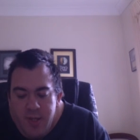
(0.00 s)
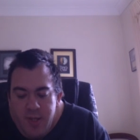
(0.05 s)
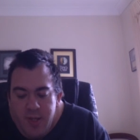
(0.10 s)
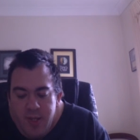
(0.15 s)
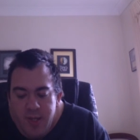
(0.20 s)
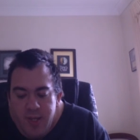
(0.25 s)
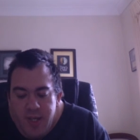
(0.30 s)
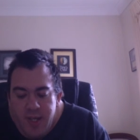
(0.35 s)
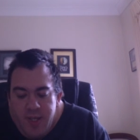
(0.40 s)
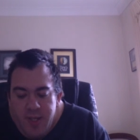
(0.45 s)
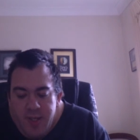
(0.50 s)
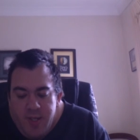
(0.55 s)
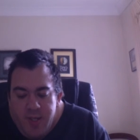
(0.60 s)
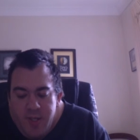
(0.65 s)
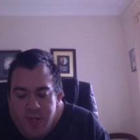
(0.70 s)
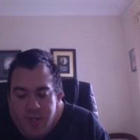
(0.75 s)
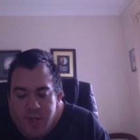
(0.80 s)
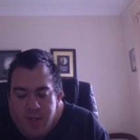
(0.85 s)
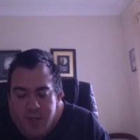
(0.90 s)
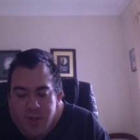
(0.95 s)
Stacey
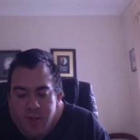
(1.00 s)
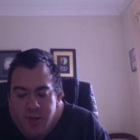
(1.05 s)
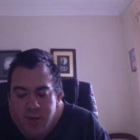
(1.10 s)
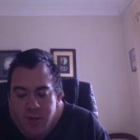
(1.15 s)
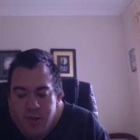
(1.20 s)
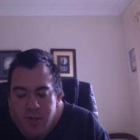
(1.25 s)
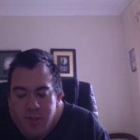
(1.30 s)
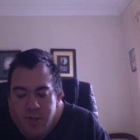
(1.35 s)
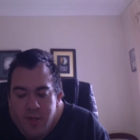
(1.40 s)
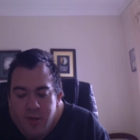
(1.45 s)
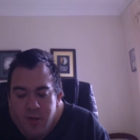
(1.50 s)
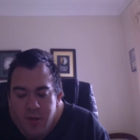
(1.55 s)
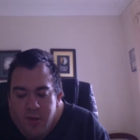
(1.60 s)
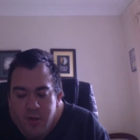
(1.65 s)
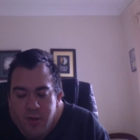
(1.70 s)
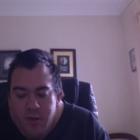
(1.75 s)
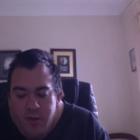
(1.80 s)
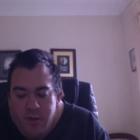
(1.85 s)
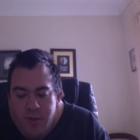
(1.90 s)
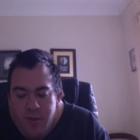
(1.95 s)
turned to look at the
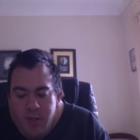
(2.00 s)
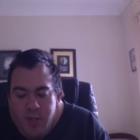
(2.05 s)
clock.